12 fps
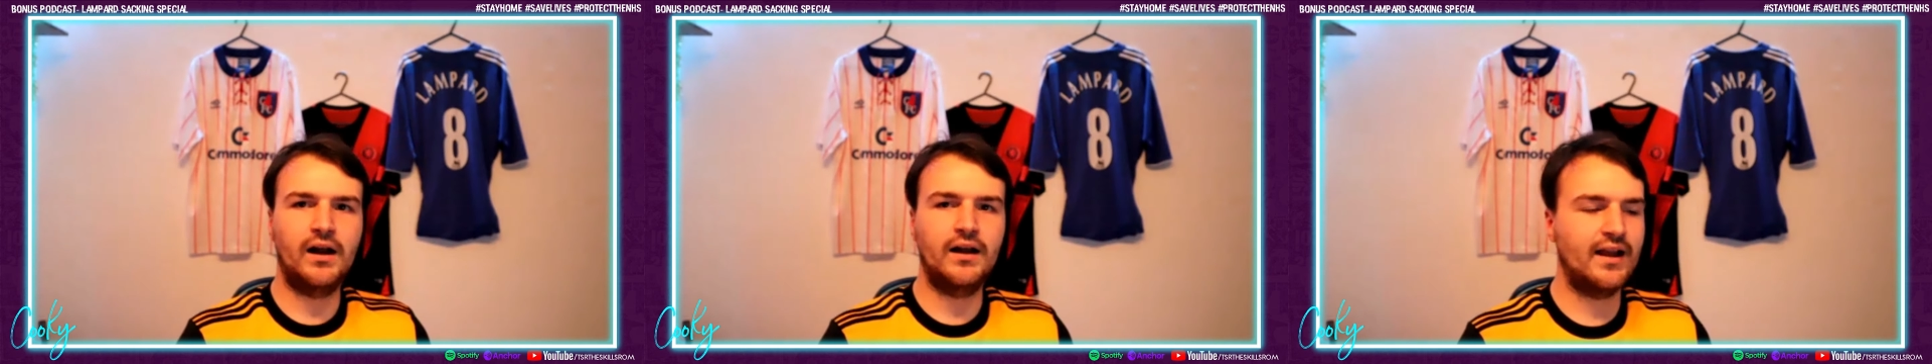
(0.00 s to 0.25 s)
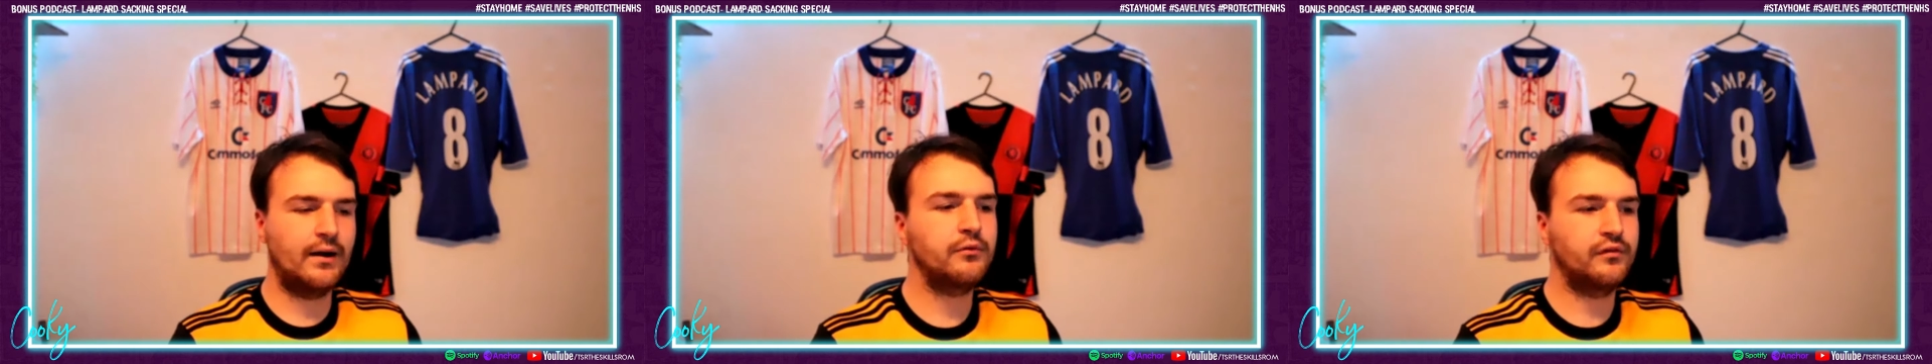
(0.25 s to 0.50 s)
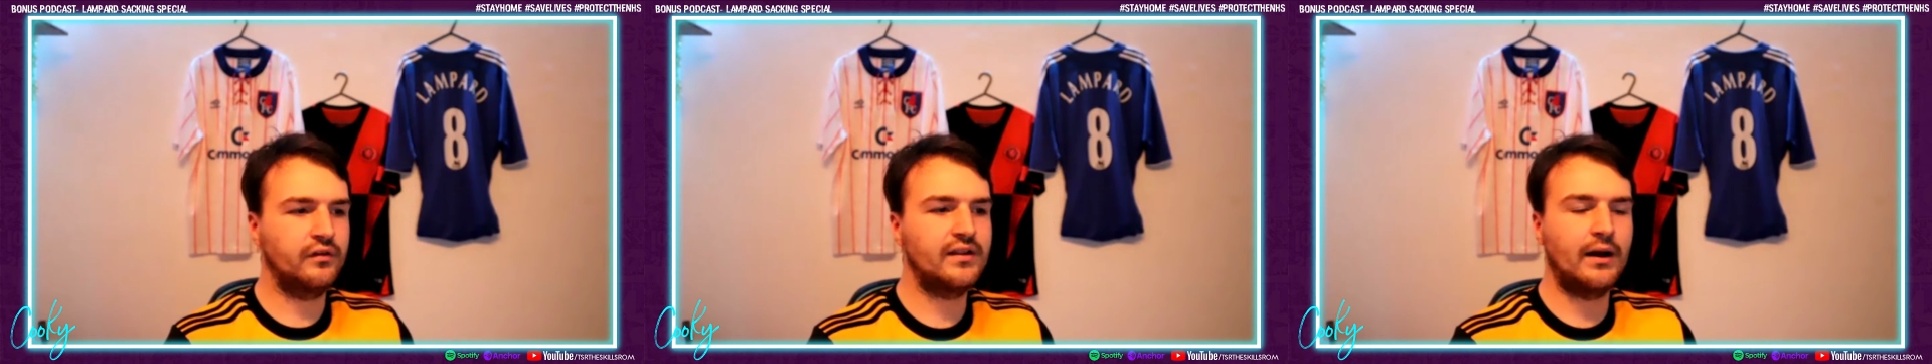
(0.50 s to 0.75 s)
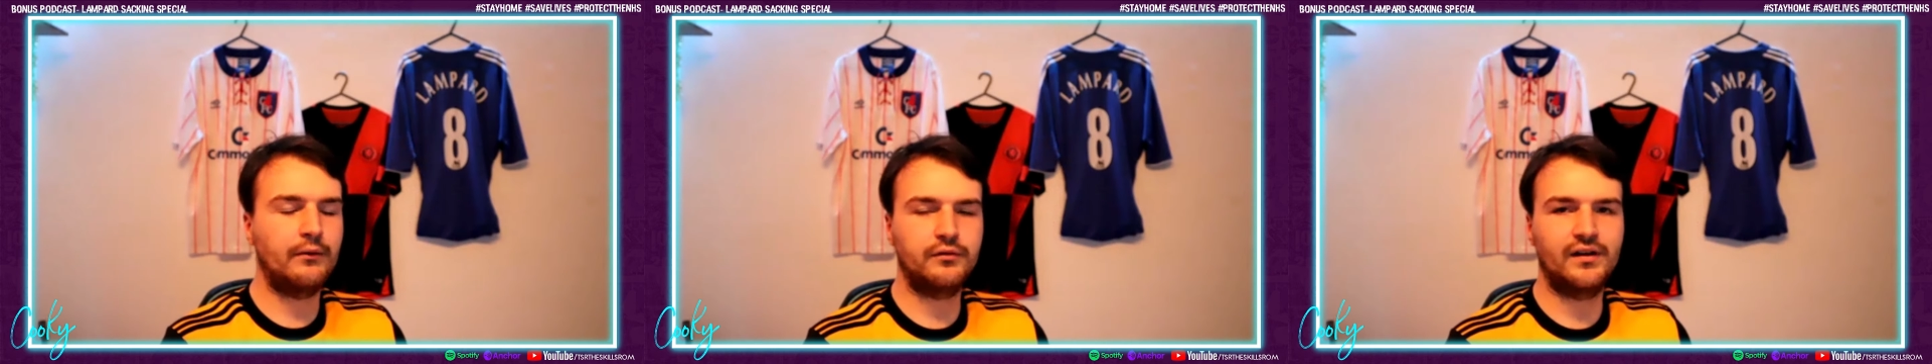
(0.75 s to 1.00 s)
That was
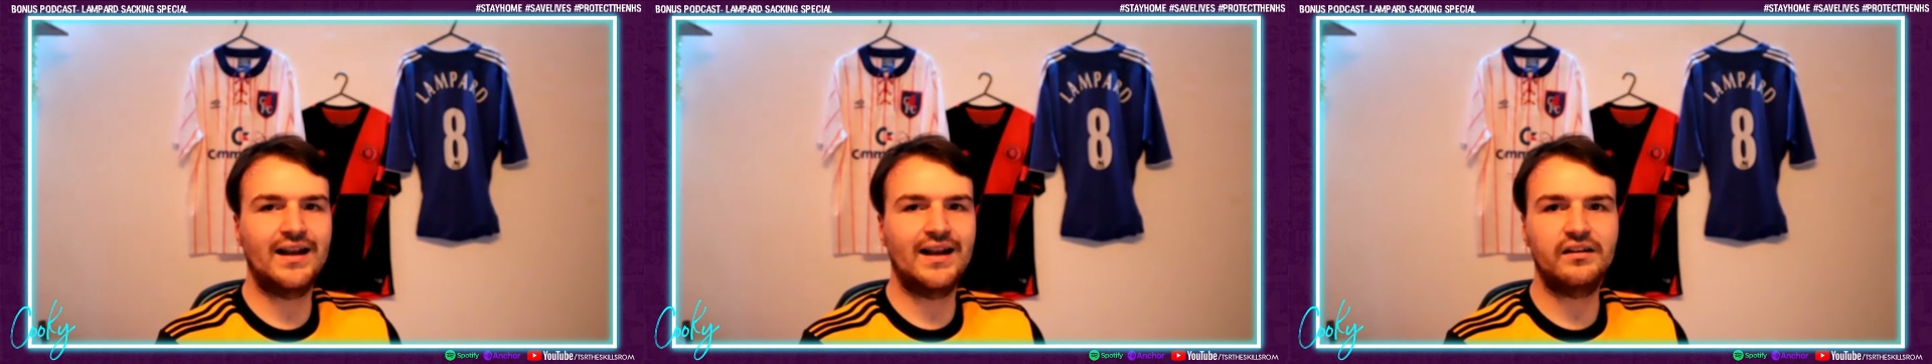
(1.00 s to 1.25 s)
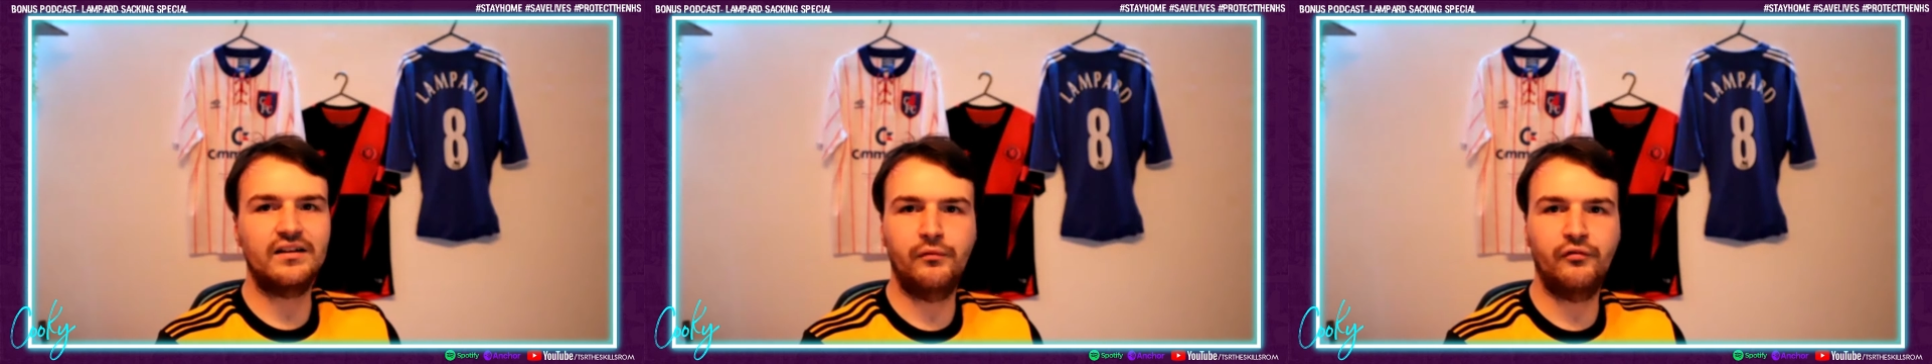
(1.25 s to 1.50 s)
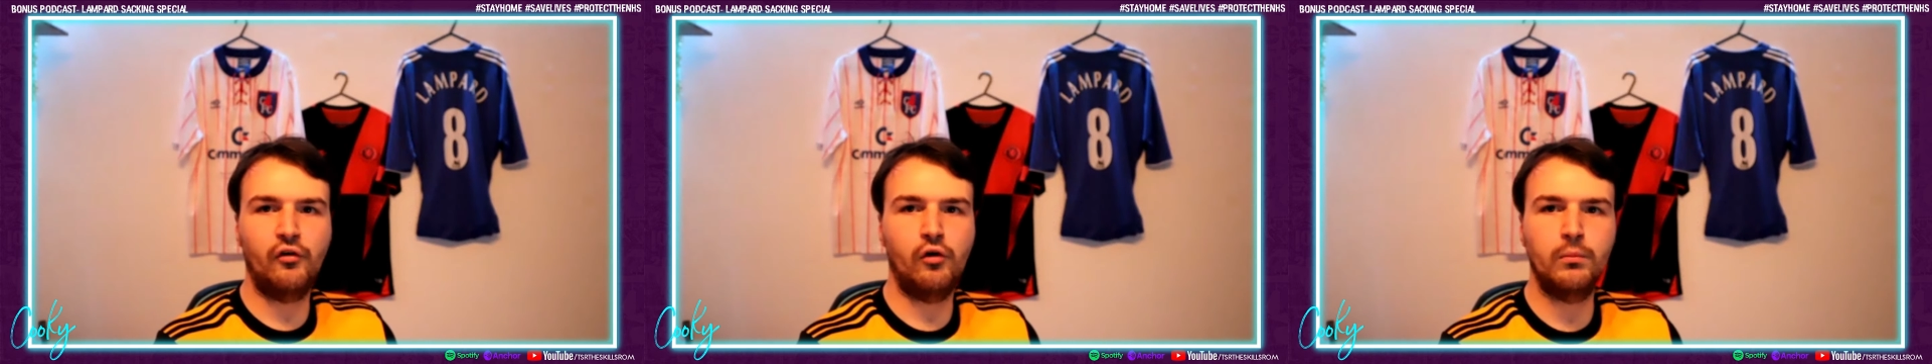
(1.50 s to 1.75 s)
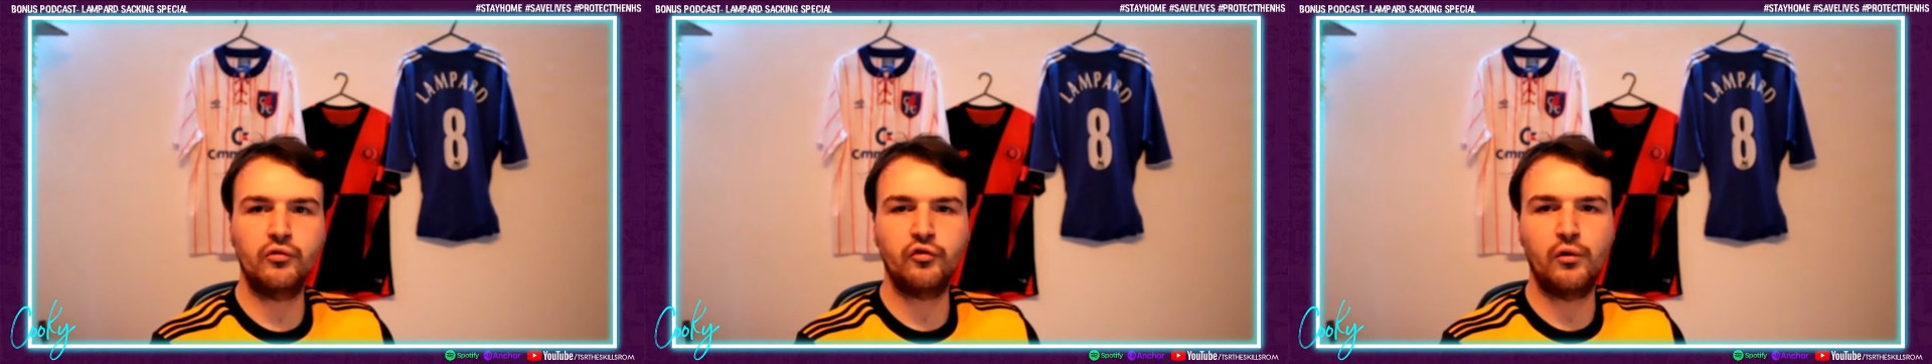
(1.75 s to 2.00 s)
a class
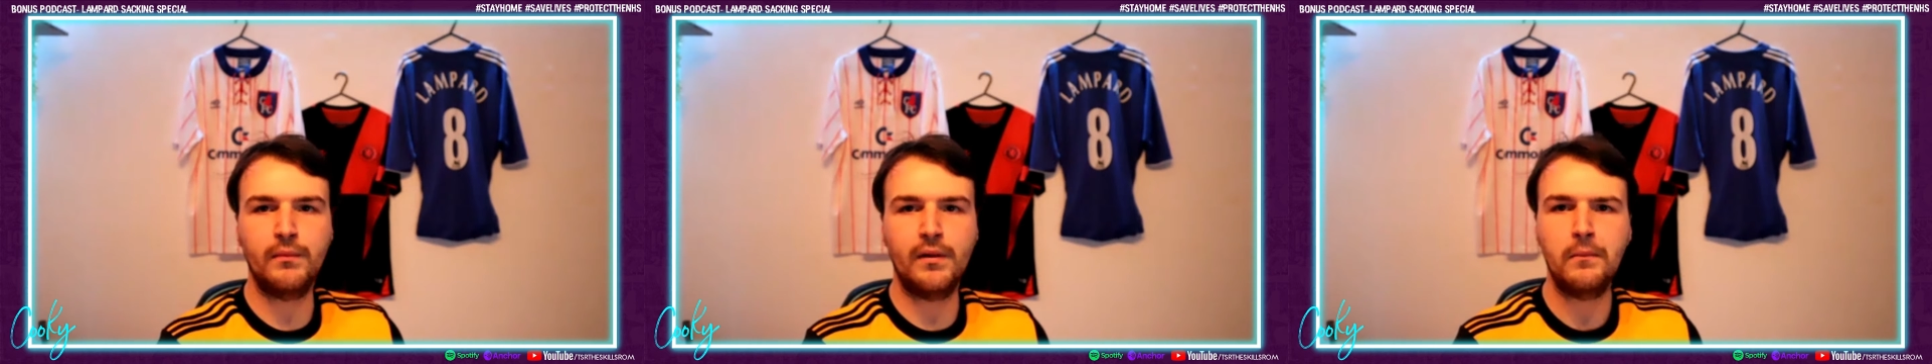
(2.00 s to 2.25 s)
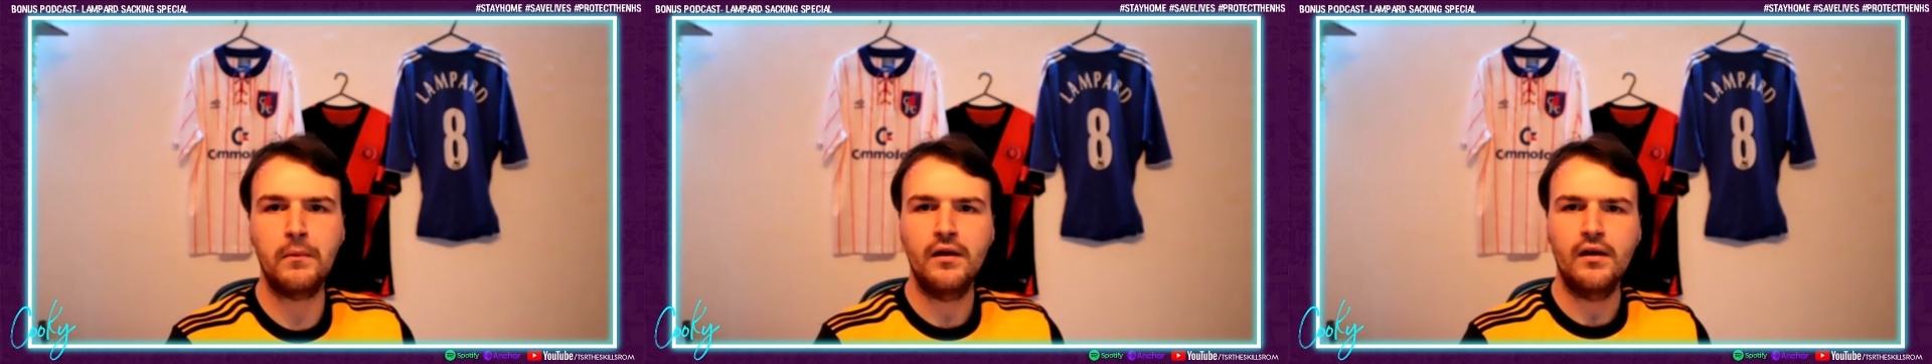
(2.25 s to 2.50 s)
performance from them.